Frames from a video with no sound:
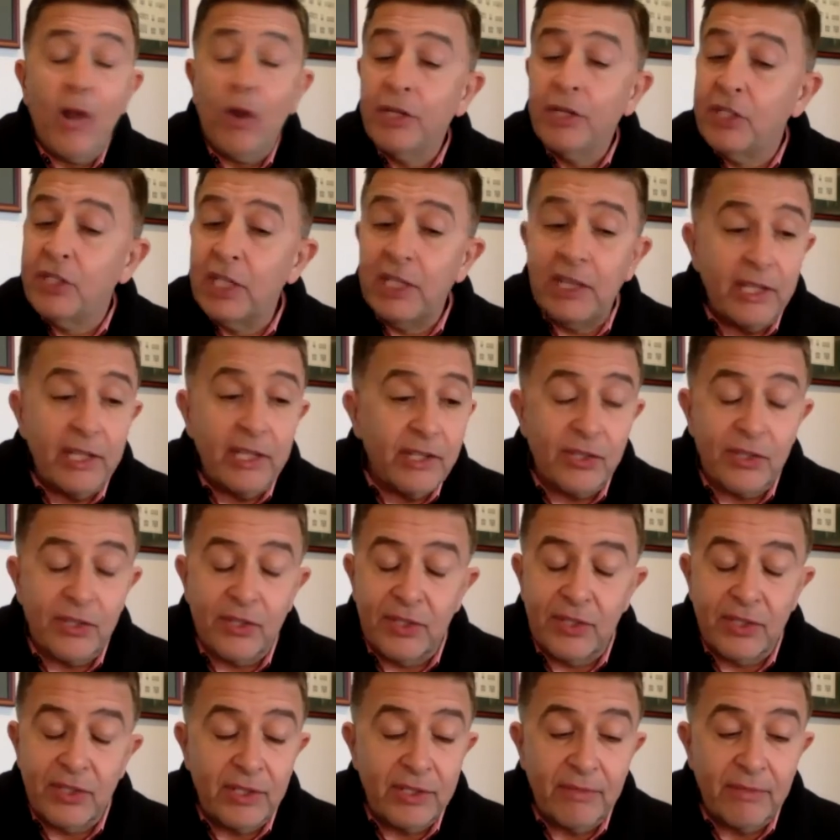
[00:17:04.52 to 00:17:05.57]
did
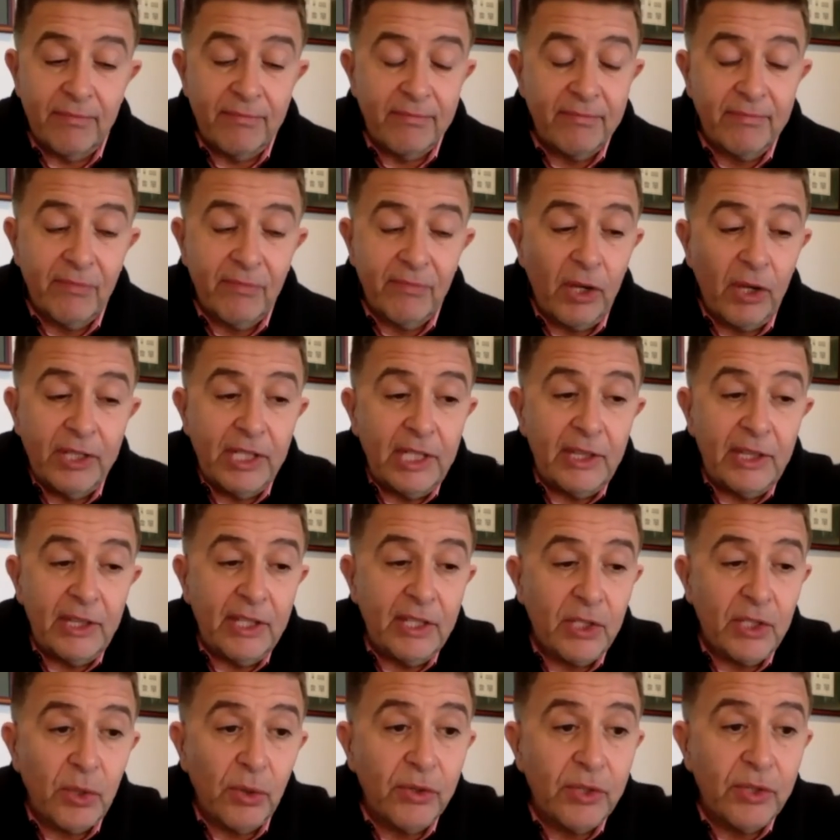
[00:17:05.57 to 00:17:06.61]
this
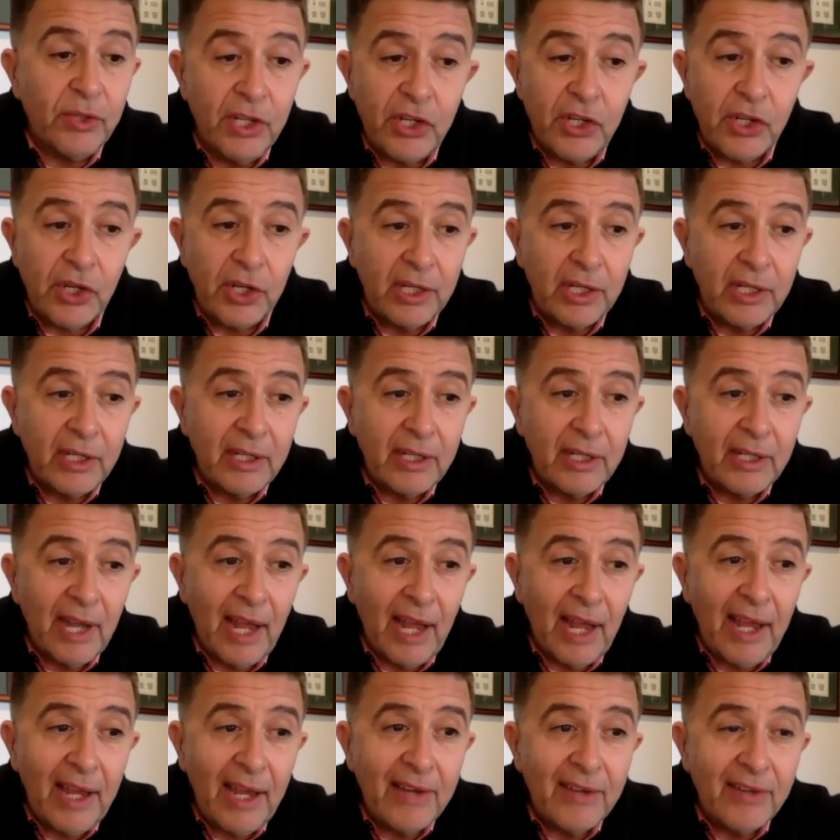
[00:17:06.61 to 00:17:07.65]
audition,
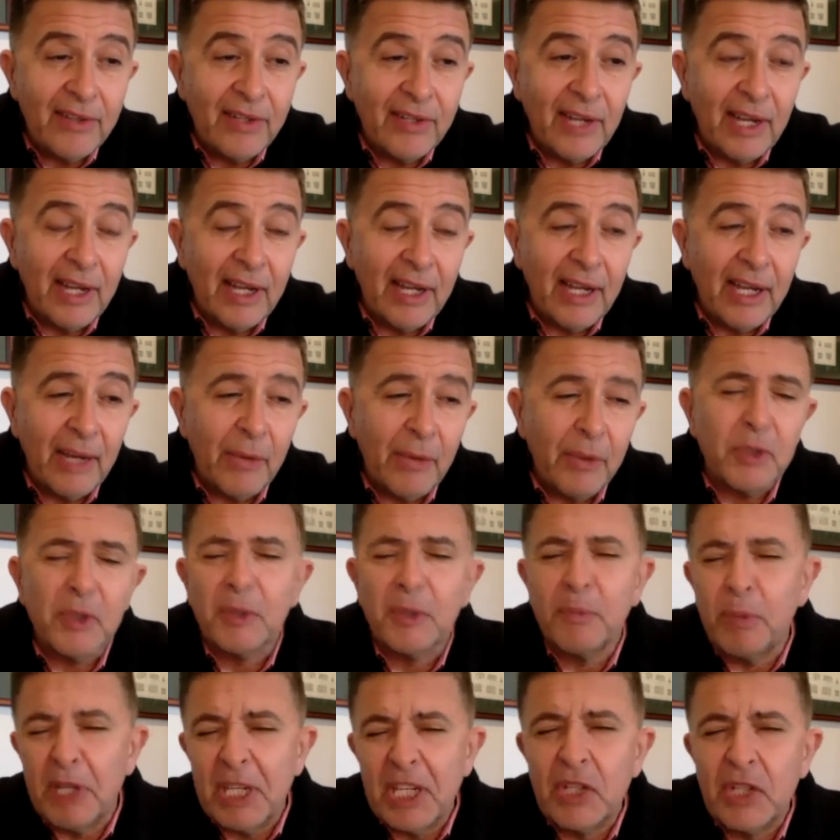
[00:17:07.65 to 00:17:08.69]
and which was
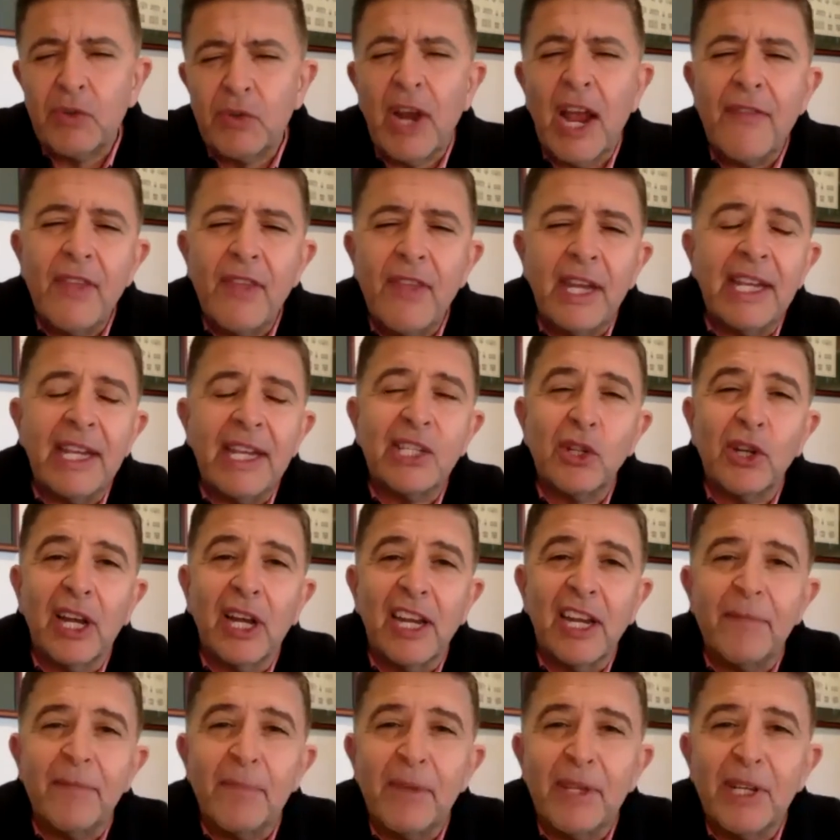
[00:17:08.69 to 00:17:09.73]
pretty straight. And then he sort of
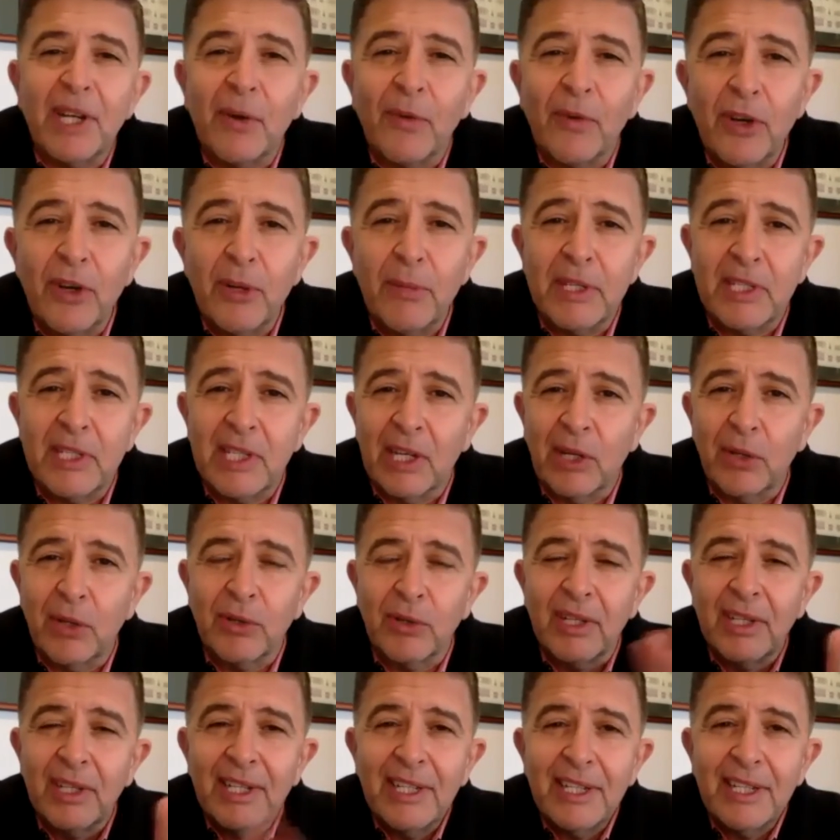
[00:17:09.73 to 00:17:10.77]
left me in a room. He said, "Look,
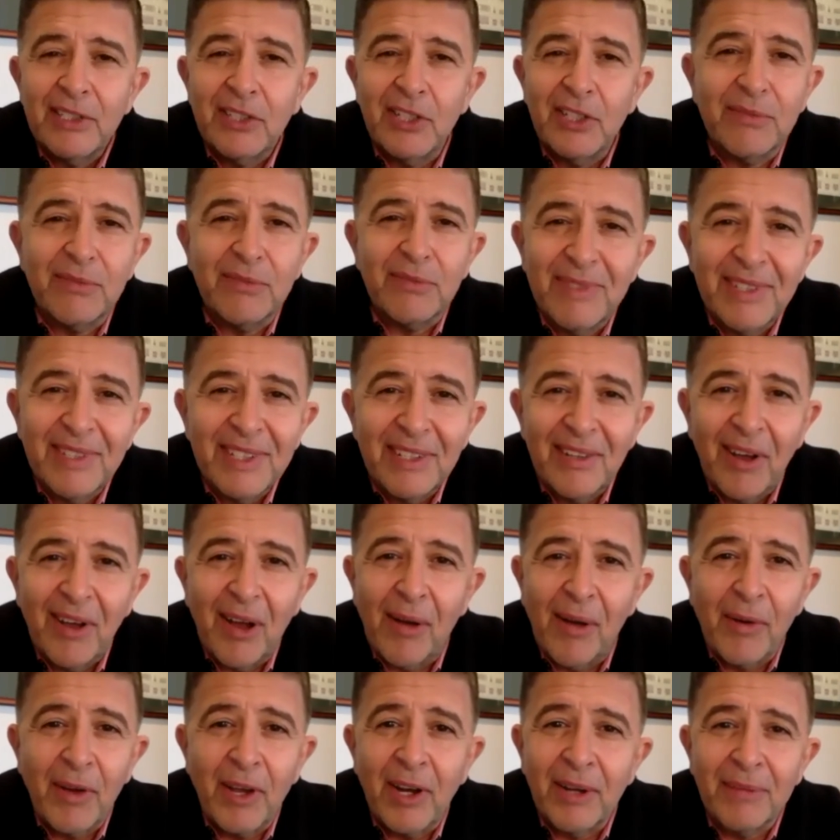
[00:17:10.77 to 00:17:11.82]

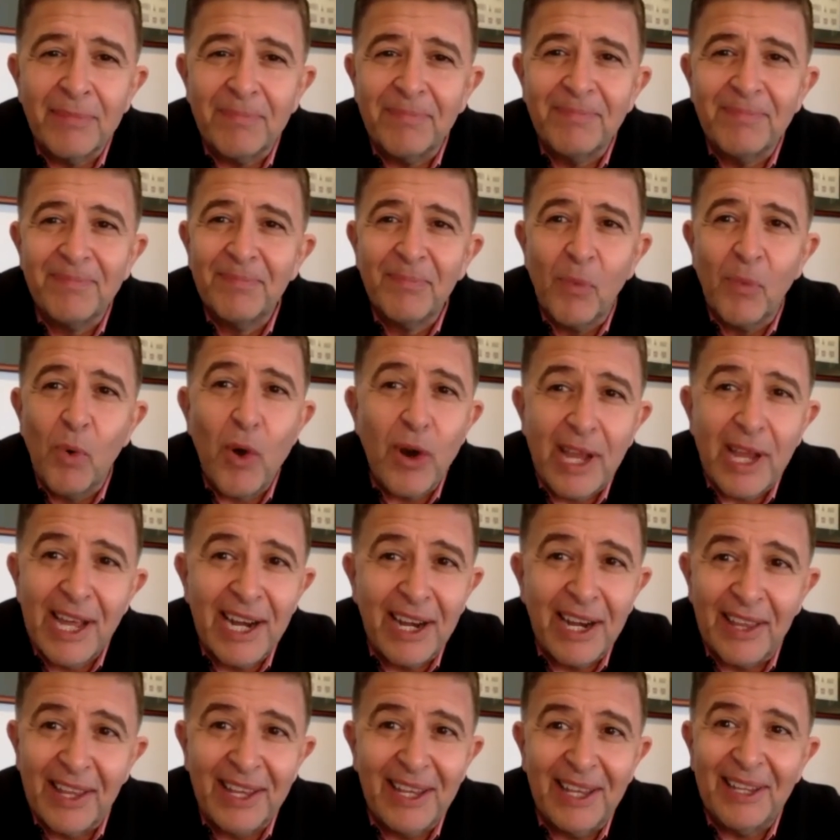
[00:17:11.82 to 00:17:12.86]
I'm going to walk out
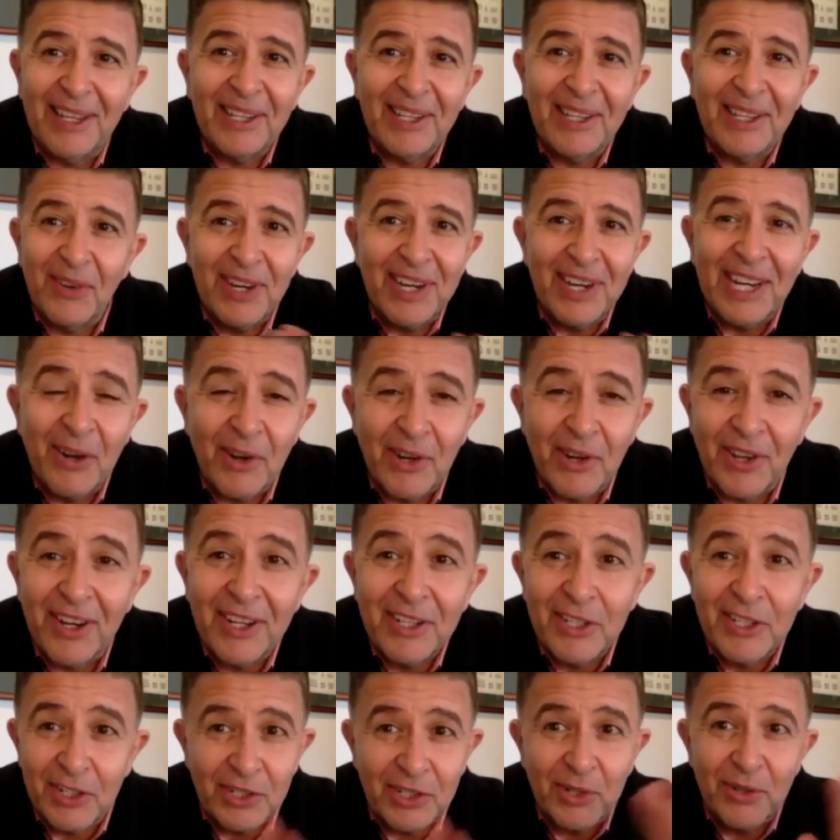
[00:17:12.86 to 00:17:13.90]
of here. You're in here, and
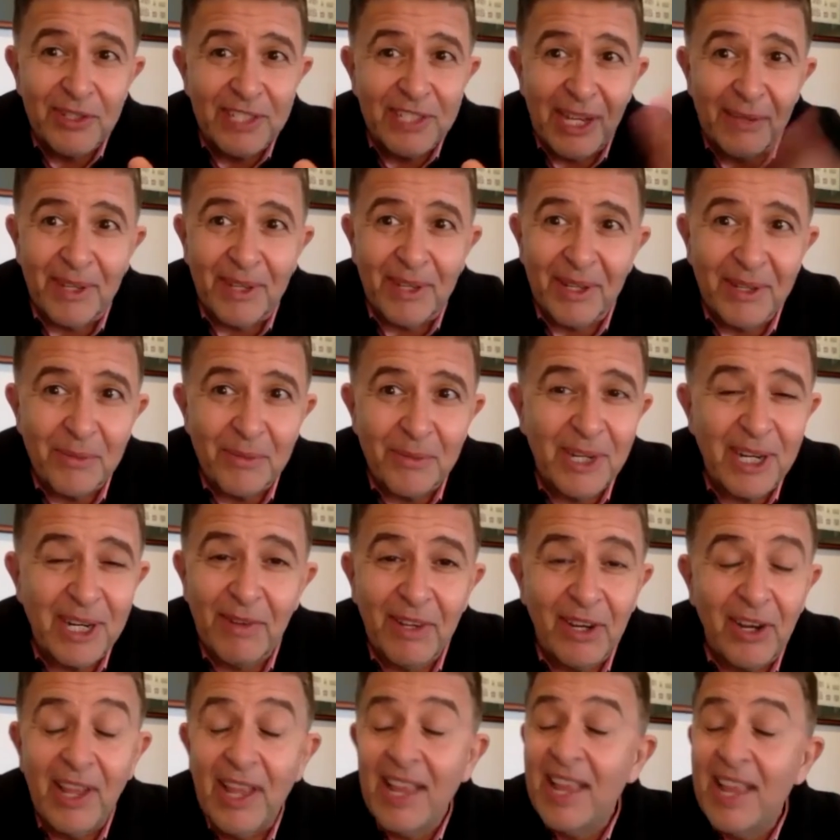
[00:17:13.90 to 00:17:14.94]
just do something, whatever you
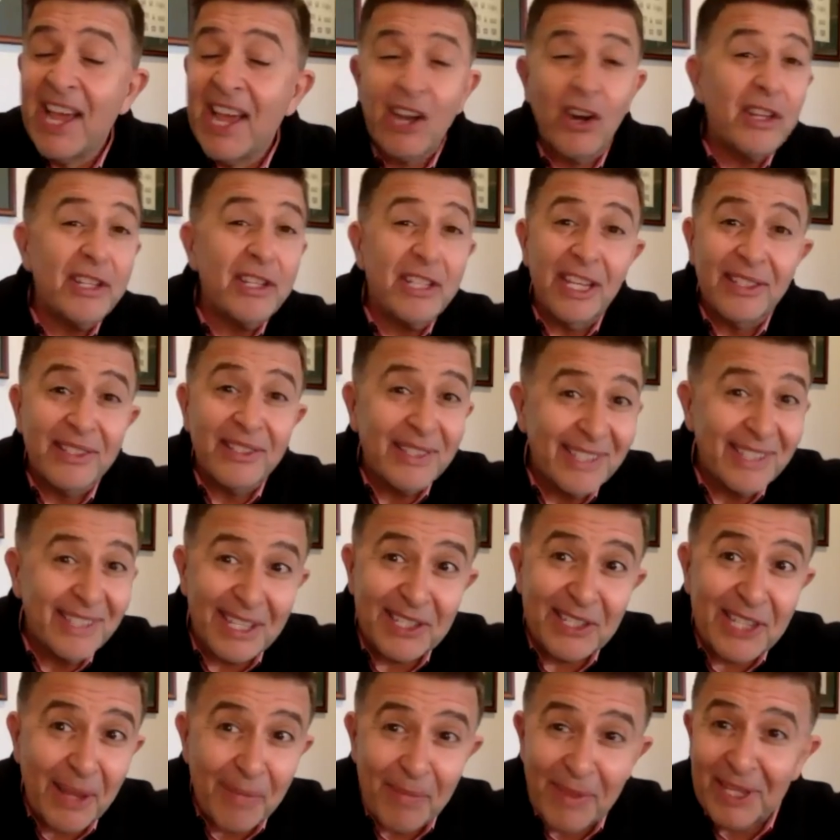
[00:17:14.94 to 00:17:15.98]
like." And I did
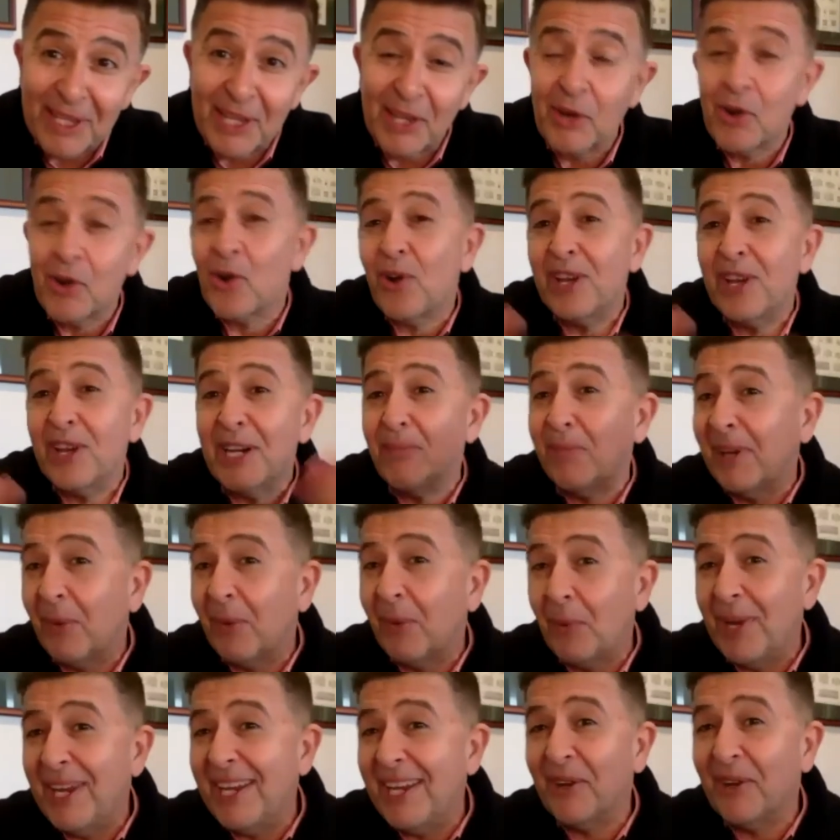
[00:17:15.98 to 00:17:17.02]
something incredibly
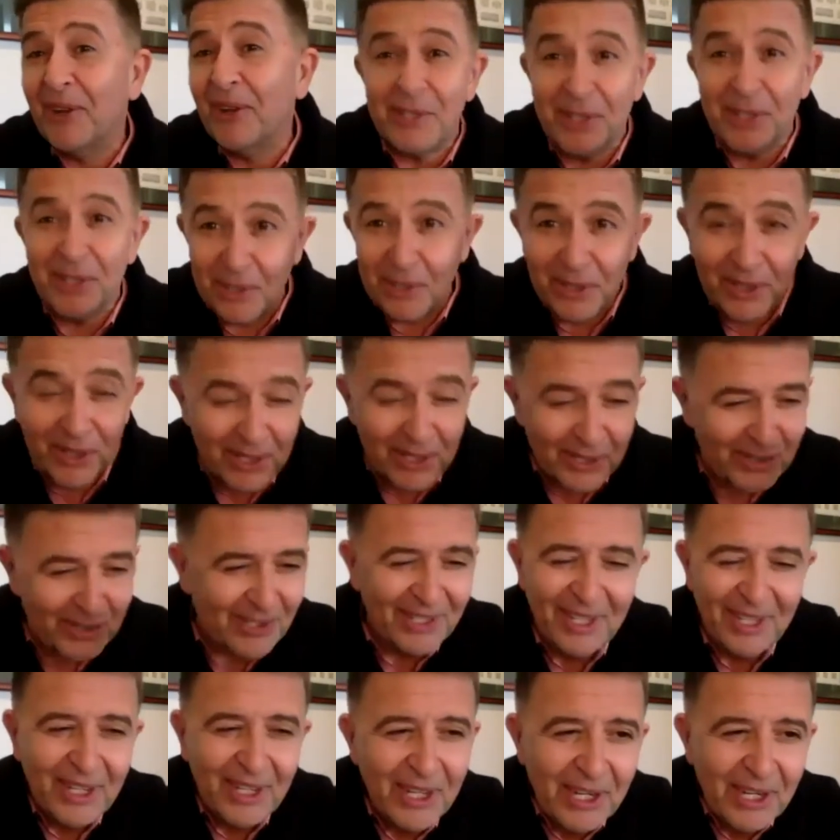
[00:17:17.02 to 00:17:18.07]
weird. I used to do this
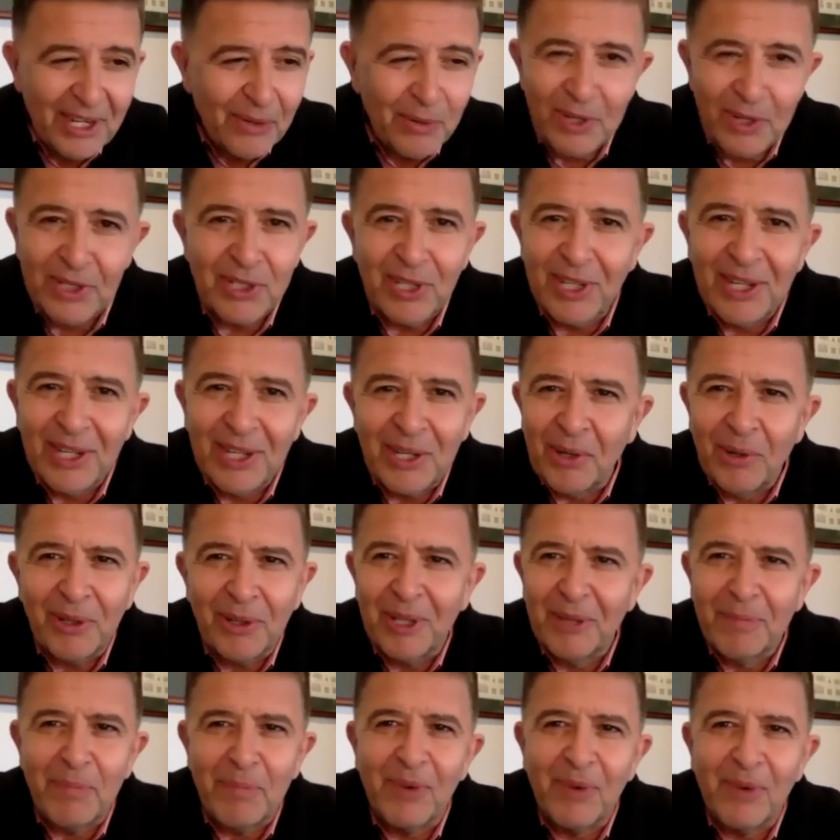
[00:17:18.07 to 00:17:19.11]
routine called
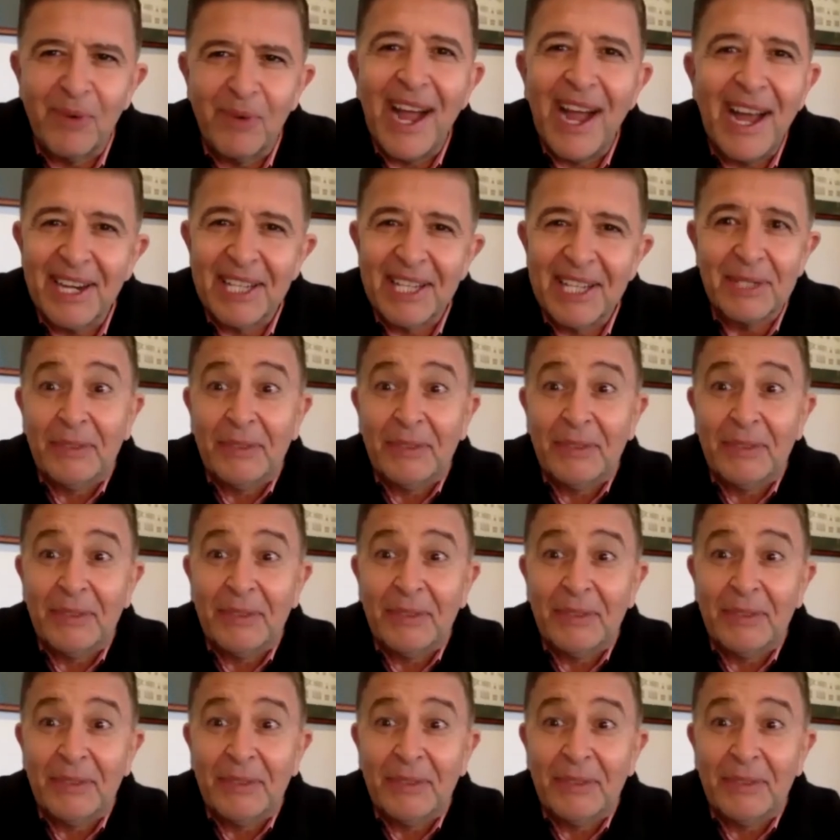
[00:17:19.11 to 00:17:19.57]
the Piranhas,